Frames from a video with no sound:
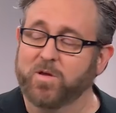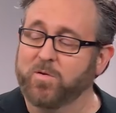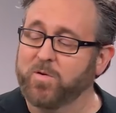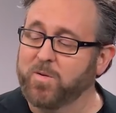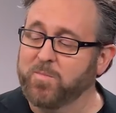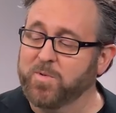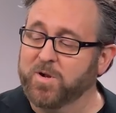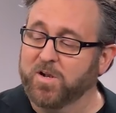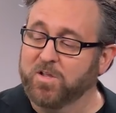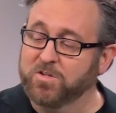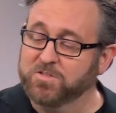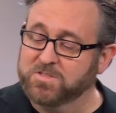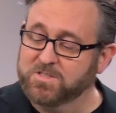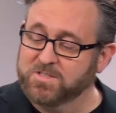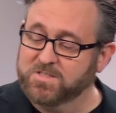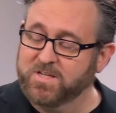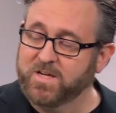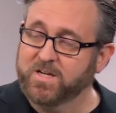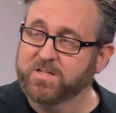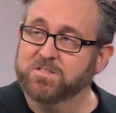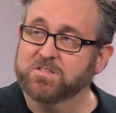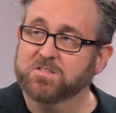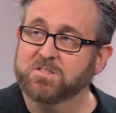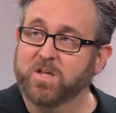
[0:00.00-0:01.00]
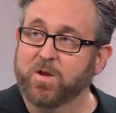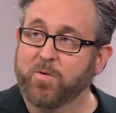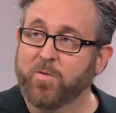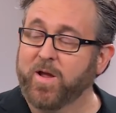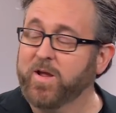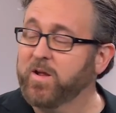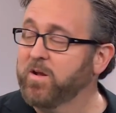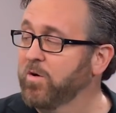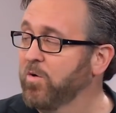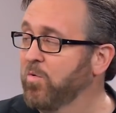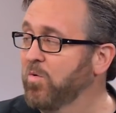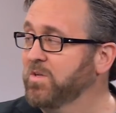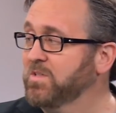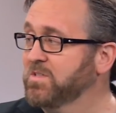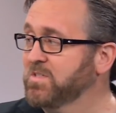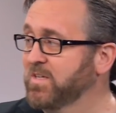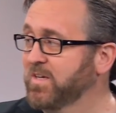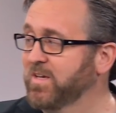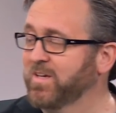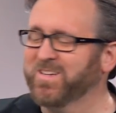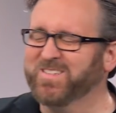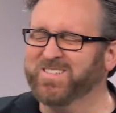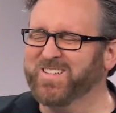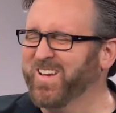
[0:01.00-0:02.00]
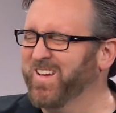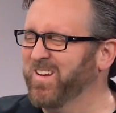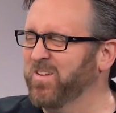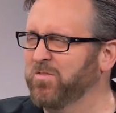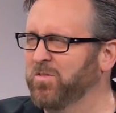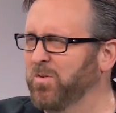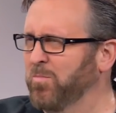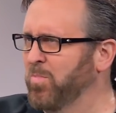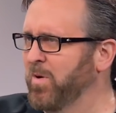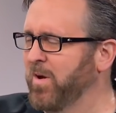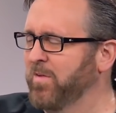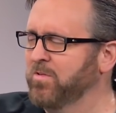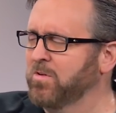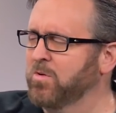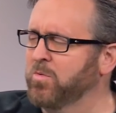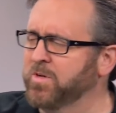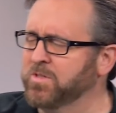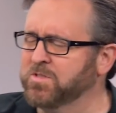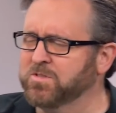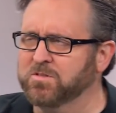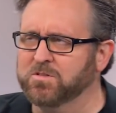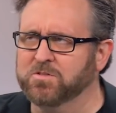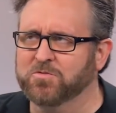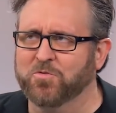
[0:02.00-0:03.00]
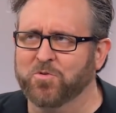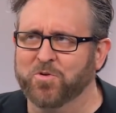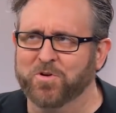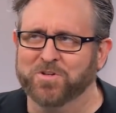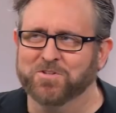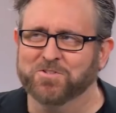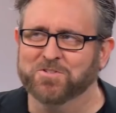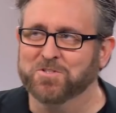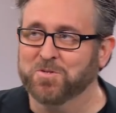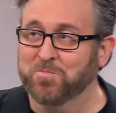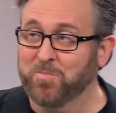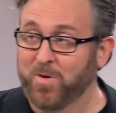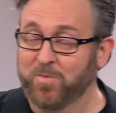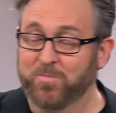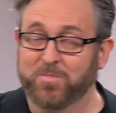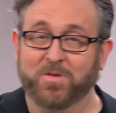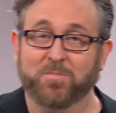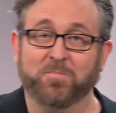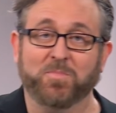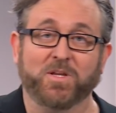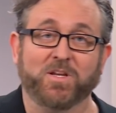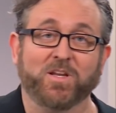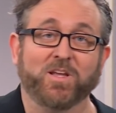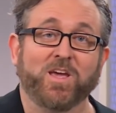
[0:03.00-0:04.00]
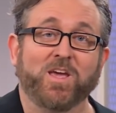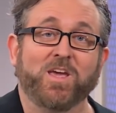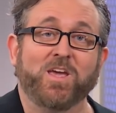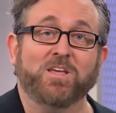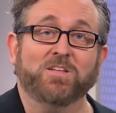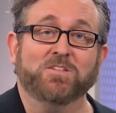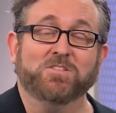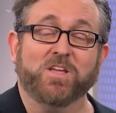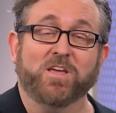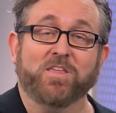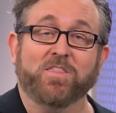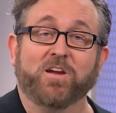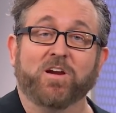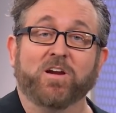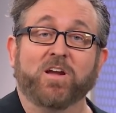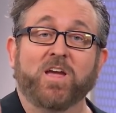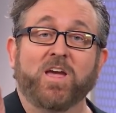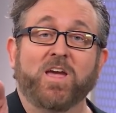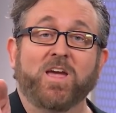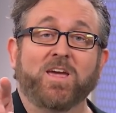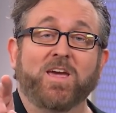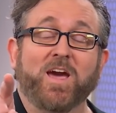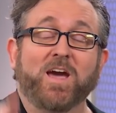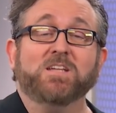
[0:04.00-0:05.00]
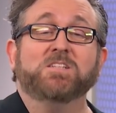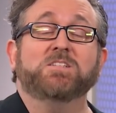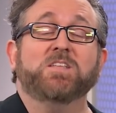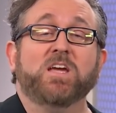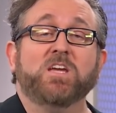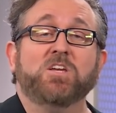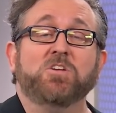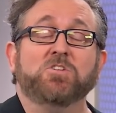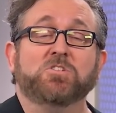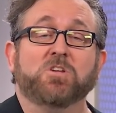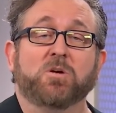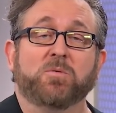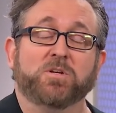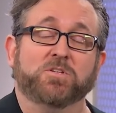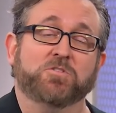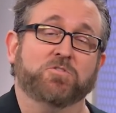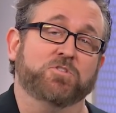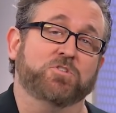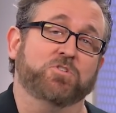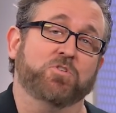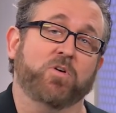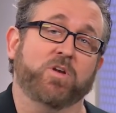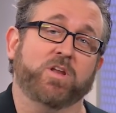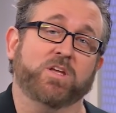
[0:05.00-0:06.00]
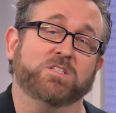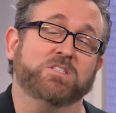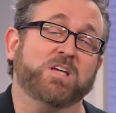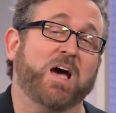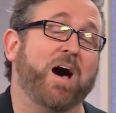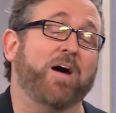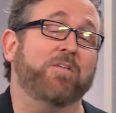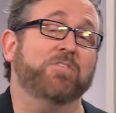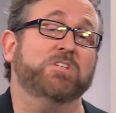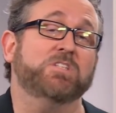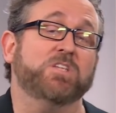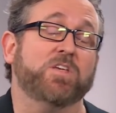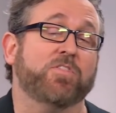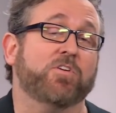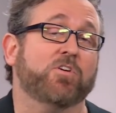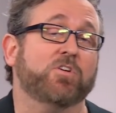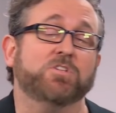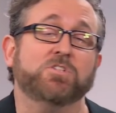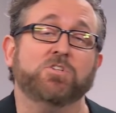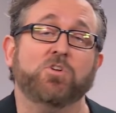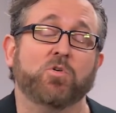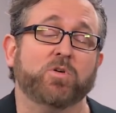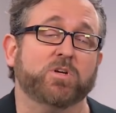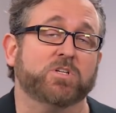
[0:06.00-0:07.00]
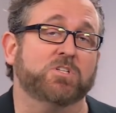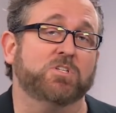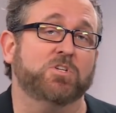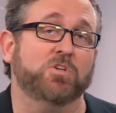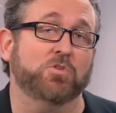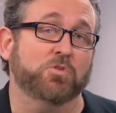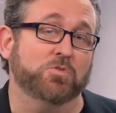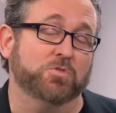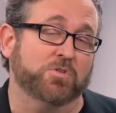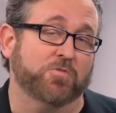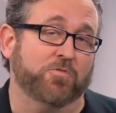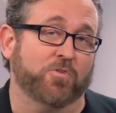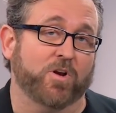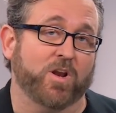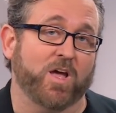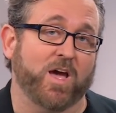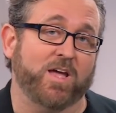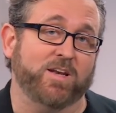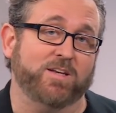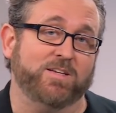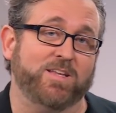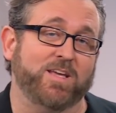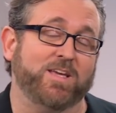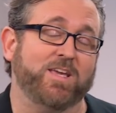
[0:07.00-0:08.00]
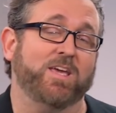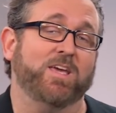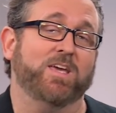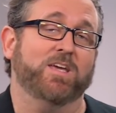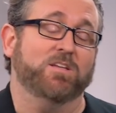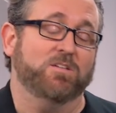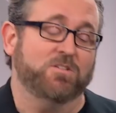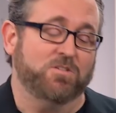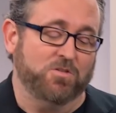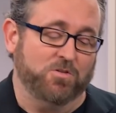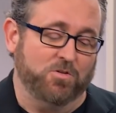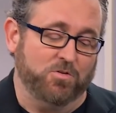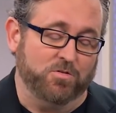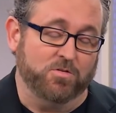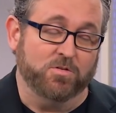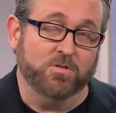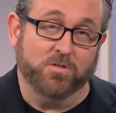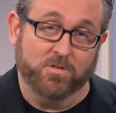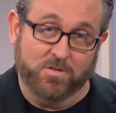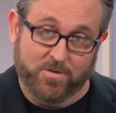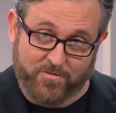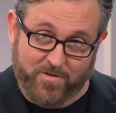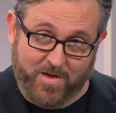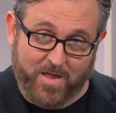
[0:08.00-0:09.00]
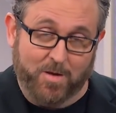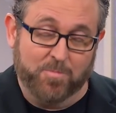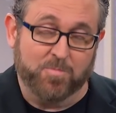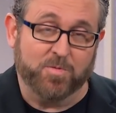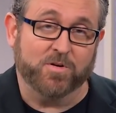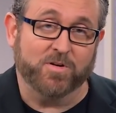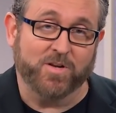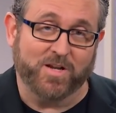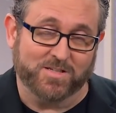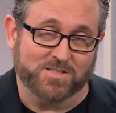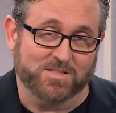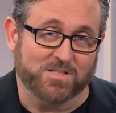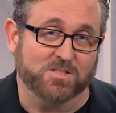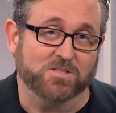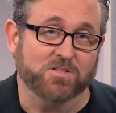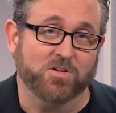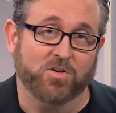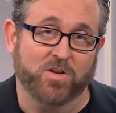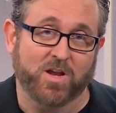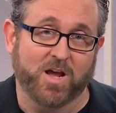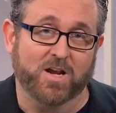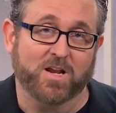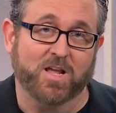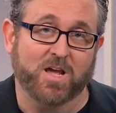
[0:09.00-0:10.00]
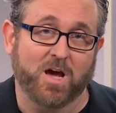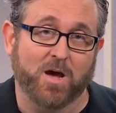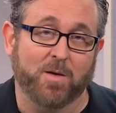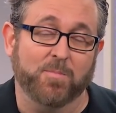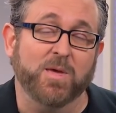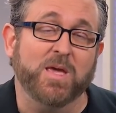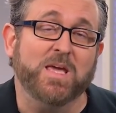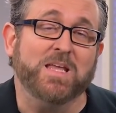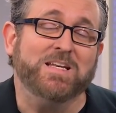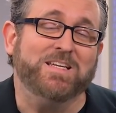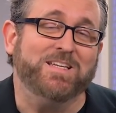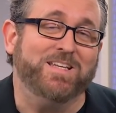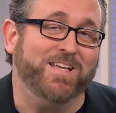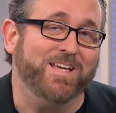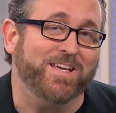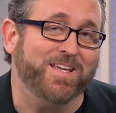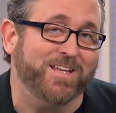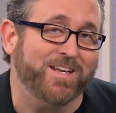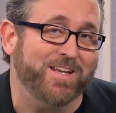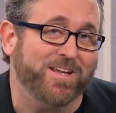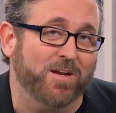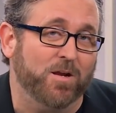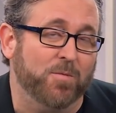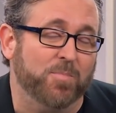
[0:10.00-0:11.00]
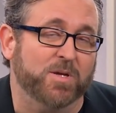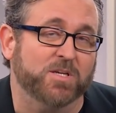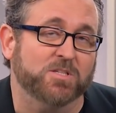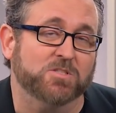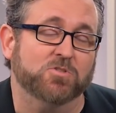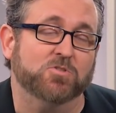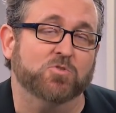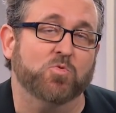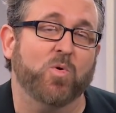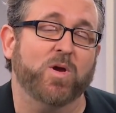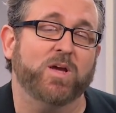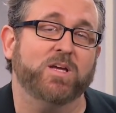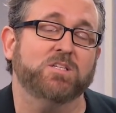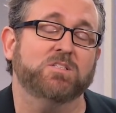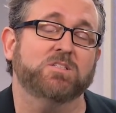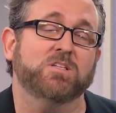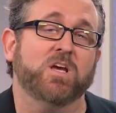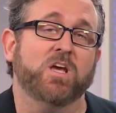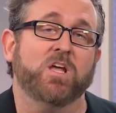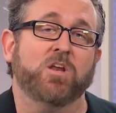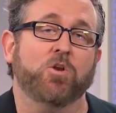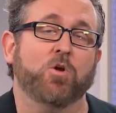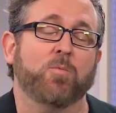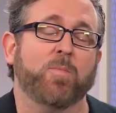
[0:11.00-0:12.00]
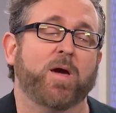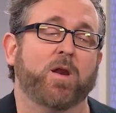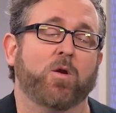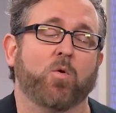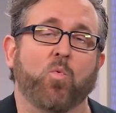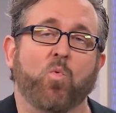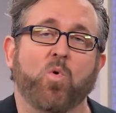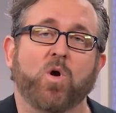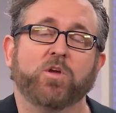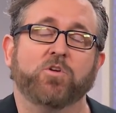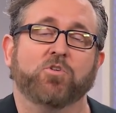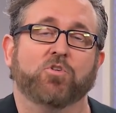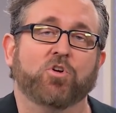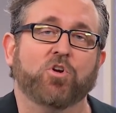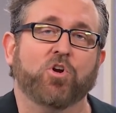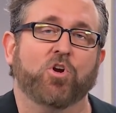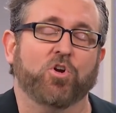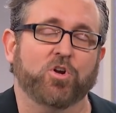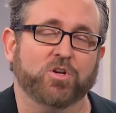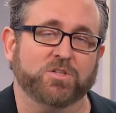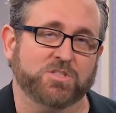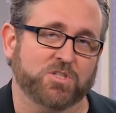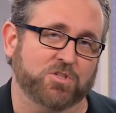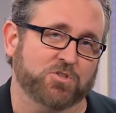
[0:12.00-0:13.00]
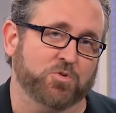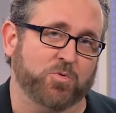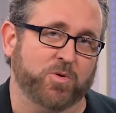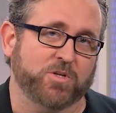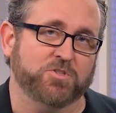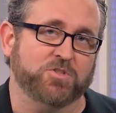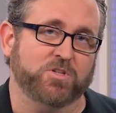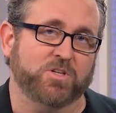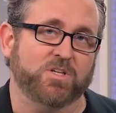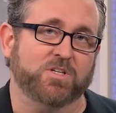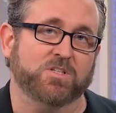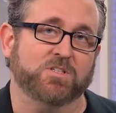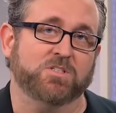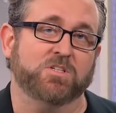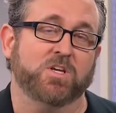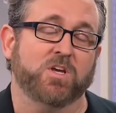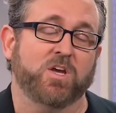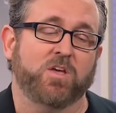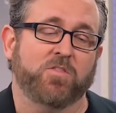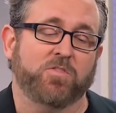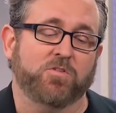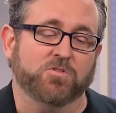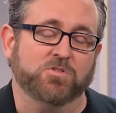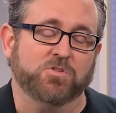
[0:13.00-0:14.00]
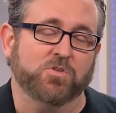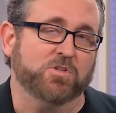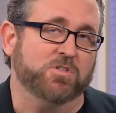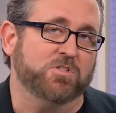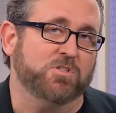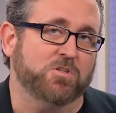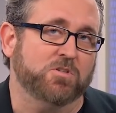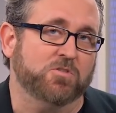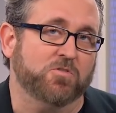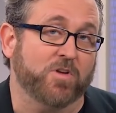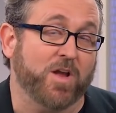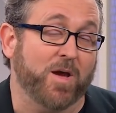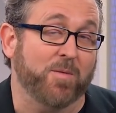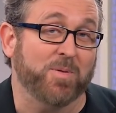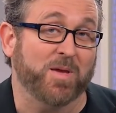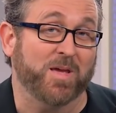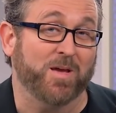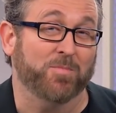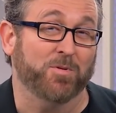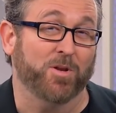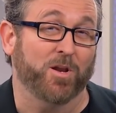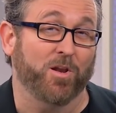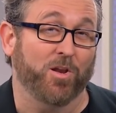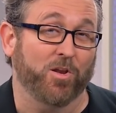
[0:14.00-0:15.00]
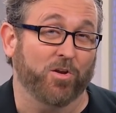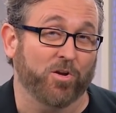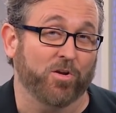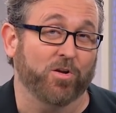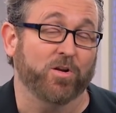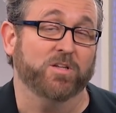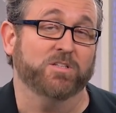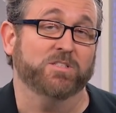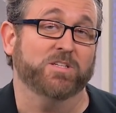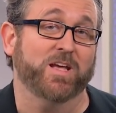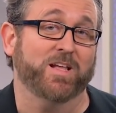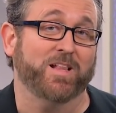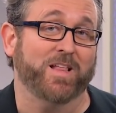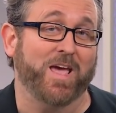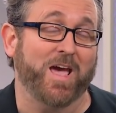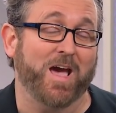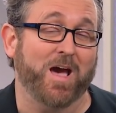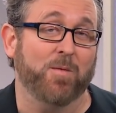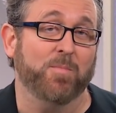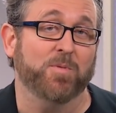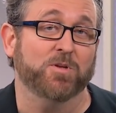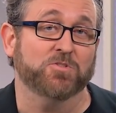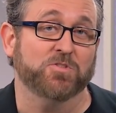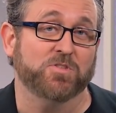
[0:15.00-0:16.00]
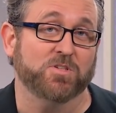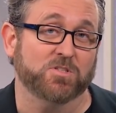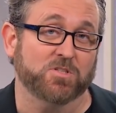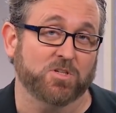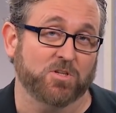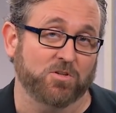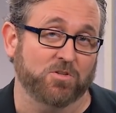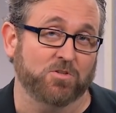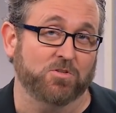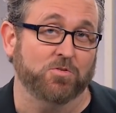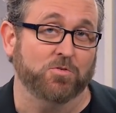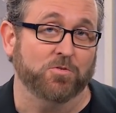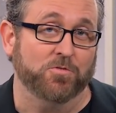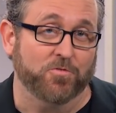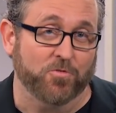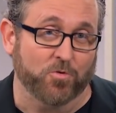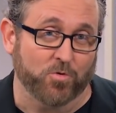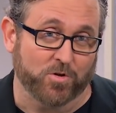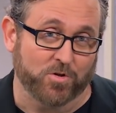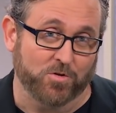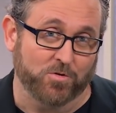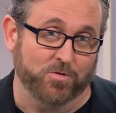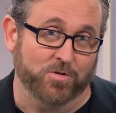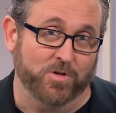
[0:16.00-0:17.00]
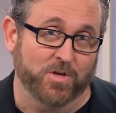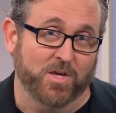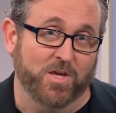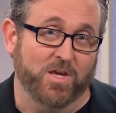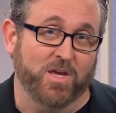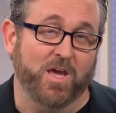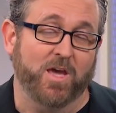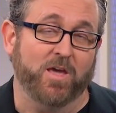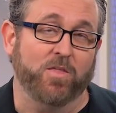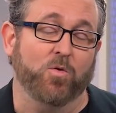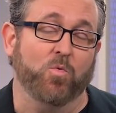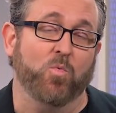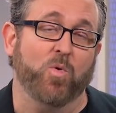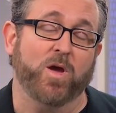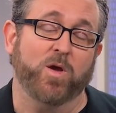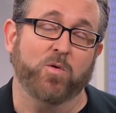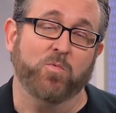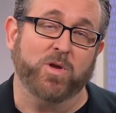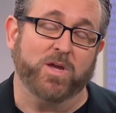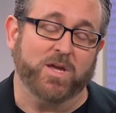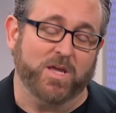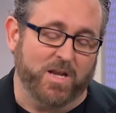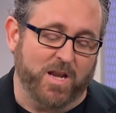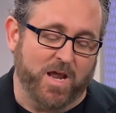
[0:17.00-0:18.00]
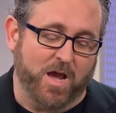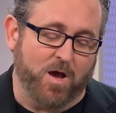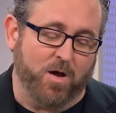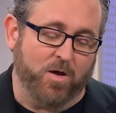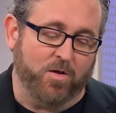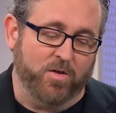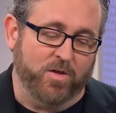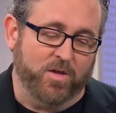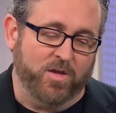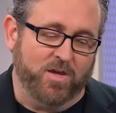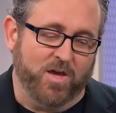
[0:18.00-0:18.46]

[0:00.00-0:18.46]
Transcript: you what, I'm going to close this out. Stay right here one second, because I got a few private questions for you. Just a moment, but stay there. Guys, thank you so much for joining us. Obviously, there is no excuse for not digging into developer.cisco.com. Dig into here, because there's ways, no matter what your current situation is, there's no excuse for not being able to learn exactly how much this can do for you, and the way we can now